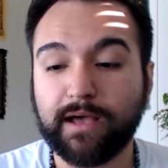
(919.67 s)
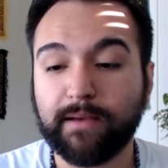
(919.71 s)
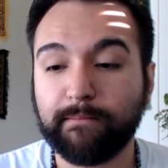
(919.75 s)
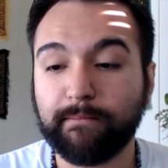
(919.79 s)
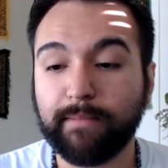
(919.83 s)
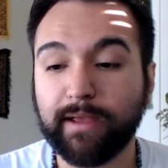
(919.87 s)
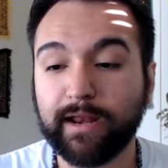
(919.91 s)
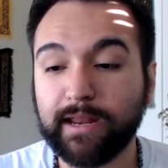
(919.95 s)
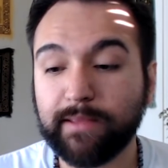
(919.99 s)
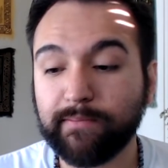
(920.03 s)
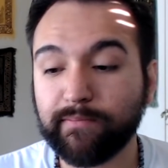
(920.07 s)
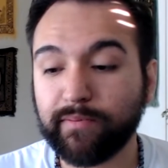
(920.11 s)

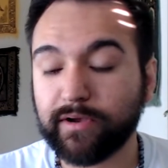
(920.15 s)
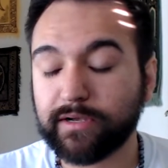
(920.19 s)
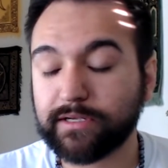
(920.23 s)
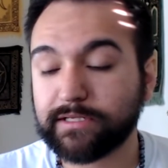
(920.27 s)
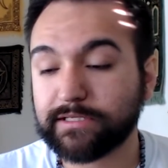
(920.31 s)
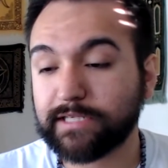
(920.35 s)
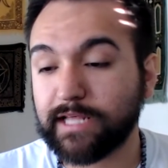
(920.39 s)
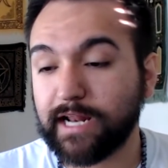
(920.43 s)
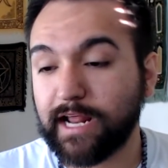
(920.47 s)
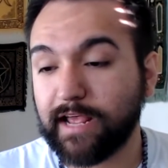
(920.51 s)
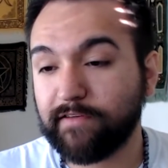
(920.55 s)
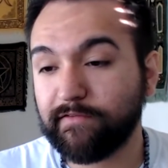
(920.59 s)
Many
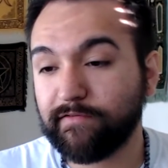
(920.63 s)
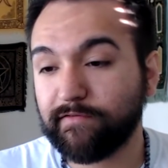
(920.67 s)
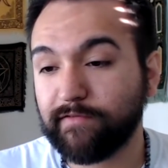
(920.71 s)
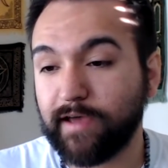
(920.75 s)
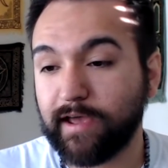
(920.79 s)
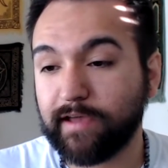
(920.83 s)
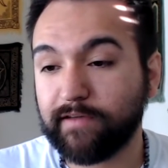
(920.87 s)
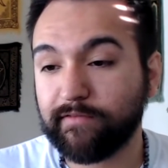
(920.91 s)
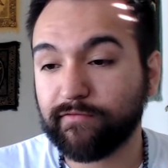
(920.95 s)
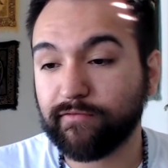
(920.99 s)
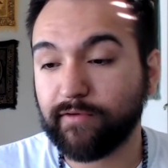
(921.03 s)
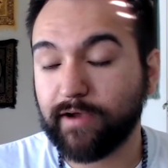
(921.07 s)
books that
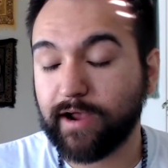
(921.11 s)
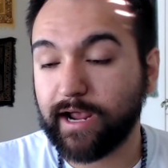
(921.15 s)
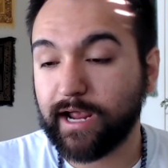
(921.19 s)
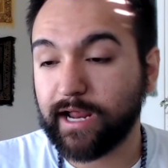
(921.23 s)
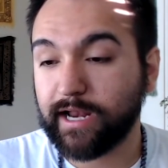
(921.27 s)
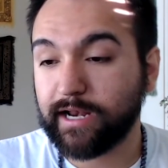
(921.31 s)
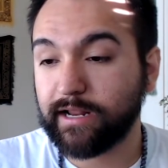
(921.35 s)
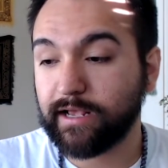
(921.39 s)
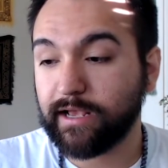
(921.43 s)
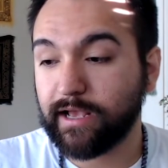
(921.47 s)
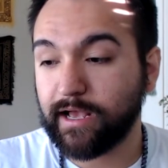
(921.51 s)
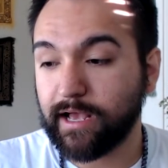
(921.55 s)
I've
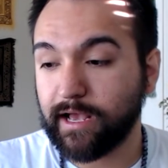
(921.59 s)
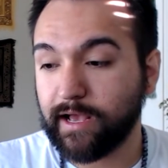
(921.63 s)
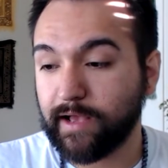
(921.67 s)
read